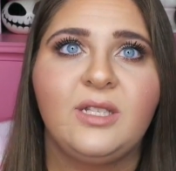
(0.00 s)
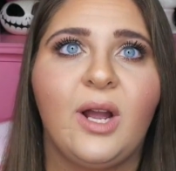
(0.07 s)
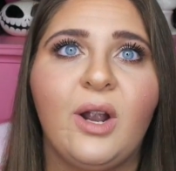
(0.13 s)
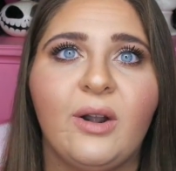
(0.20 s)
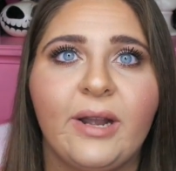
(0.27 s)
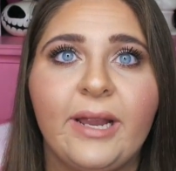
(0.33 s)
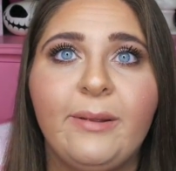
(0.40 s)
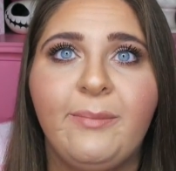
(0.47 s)

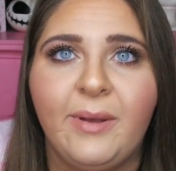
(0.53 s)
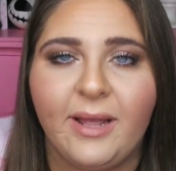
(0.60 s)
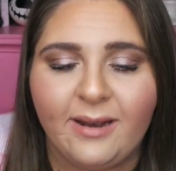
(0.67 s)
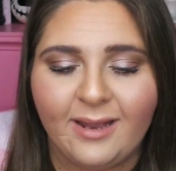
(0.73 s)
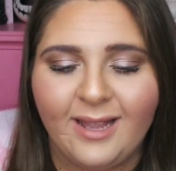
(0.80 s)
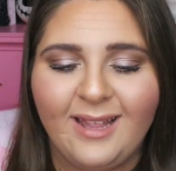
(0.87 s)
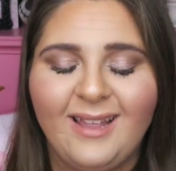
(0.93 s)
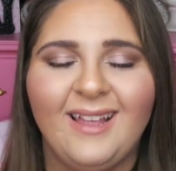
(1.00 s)
sorry,
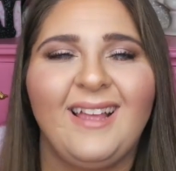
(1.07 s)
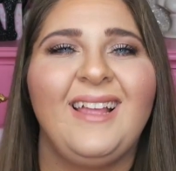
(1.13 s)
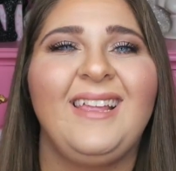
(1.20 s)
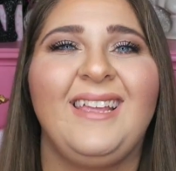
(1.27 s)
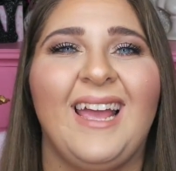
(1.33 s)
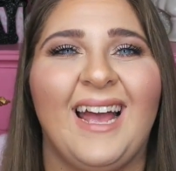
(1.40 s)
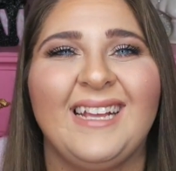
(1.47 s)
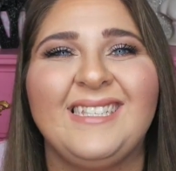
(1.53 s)
but
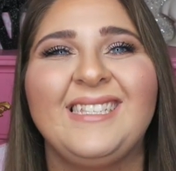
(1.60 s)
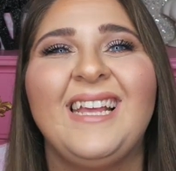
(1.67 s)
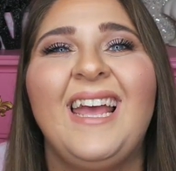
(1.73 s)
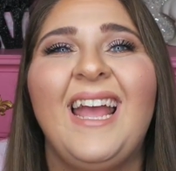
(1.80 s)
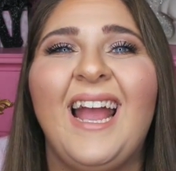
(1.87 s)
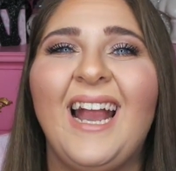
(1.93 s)
yes.